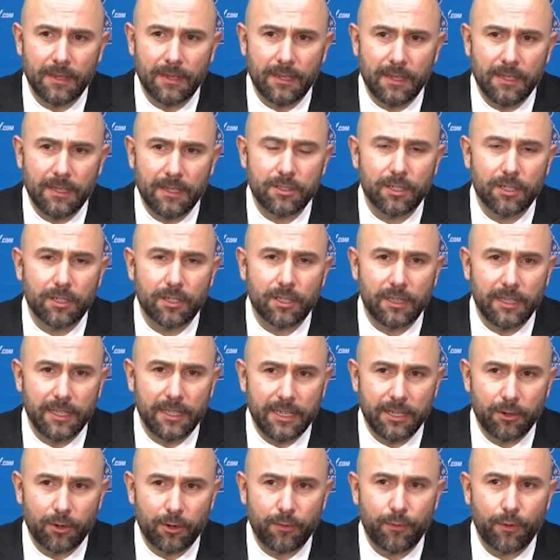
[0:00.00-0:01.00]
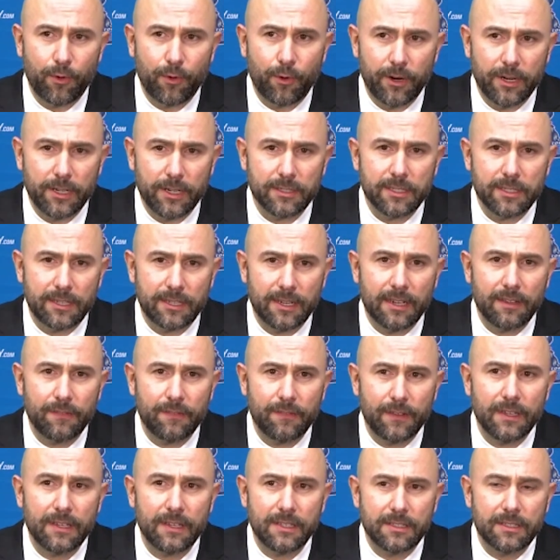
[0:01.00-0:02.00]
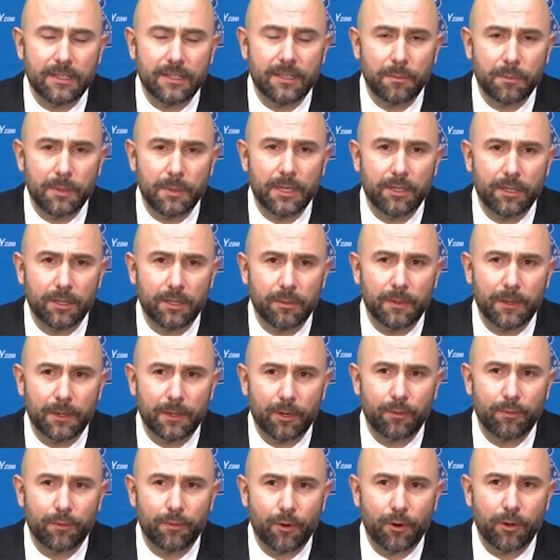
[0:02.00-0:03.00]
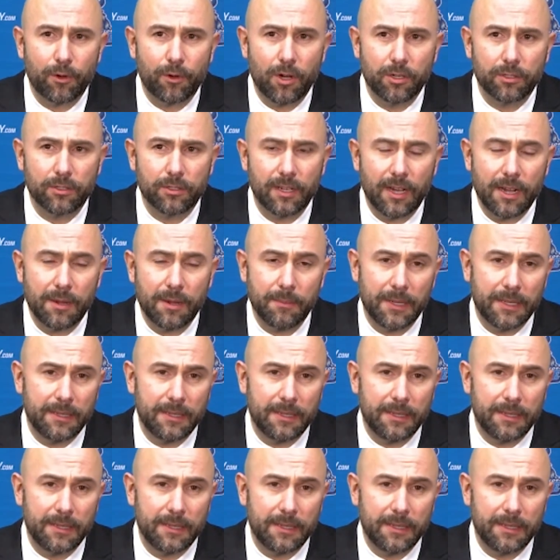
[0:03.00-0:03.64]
good leader for us, and I think he's going to be a good player for a long time.